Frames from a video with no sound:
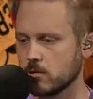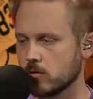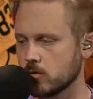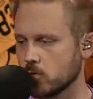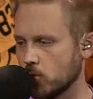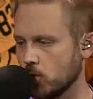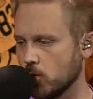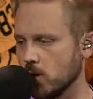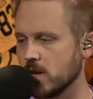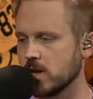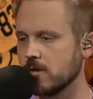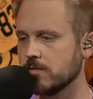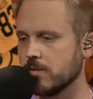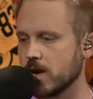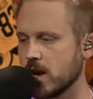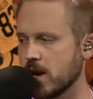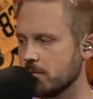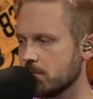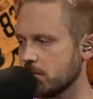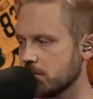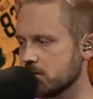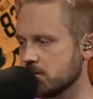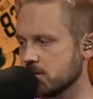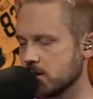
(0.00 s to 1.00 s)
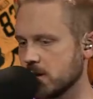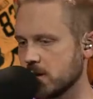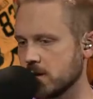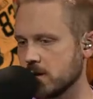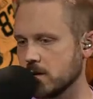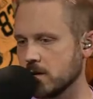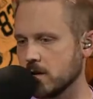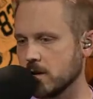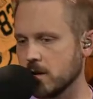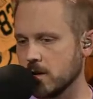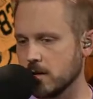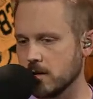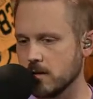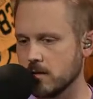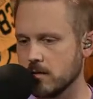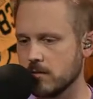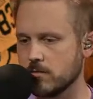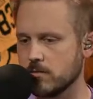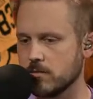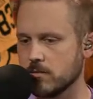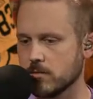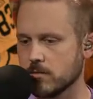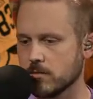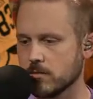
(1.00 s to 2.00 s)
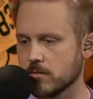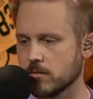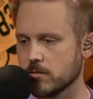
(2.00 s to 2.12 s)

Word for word: 25% of